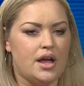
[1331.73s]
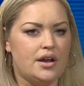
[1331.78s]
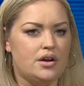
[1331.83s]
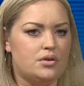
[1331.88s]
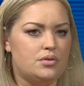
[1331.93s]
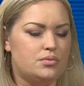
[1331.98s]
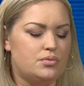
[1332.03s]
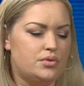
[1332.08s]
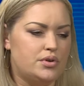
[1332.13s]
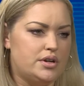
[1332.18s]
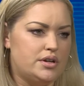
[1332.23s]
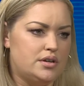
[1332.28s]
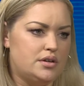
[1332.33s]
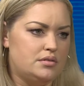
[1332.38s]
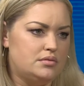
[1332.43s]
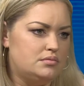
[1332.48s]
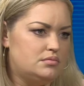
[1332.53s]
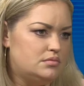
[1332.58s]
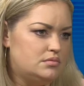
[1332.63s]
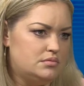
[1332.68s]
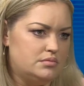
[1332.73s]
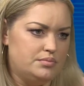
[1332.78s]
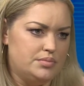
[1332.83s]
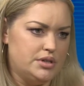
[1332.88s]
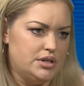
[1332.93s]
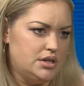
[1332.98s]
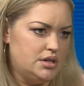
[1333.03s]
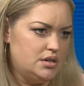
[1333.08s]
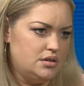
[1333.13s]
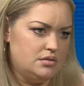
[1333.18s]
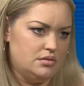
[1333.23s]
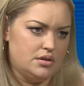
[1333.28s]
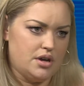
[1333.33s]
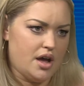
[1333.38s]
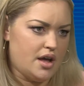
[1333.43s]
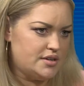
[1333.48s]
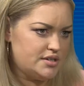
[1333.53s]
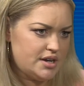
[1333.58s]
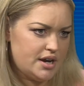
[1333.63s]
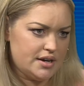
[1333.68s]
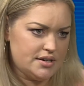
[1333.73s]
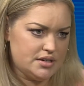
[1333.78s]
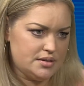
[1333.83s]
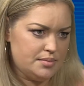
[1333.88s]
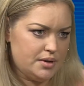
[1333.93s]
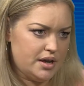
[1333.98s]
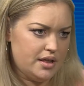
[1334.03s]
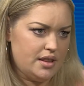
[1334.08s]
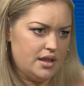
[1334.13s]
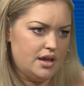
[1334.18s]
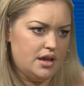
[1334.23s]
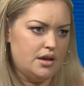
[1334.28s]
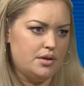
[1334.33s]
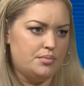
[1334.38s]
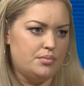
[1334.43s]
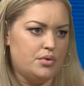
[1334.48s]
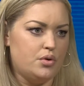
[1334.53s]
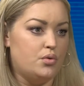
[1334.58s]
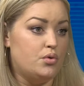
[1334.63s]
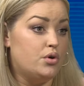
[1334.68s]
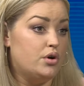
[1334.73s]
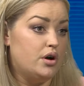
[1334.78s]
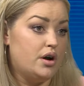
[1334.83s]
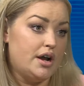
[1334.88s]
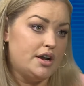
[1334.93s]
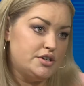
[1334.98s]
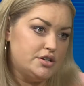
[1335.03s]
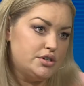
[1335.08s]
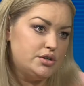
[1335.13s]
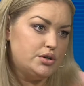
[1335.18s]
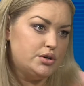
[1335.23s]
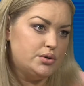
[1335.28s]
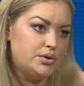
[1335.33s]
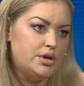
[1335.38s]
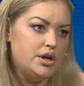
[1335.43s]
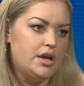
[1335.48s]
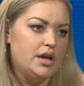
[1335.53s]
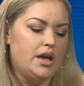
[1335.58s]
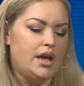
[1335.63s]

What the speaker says: I don't want to be contacted by them, or I do.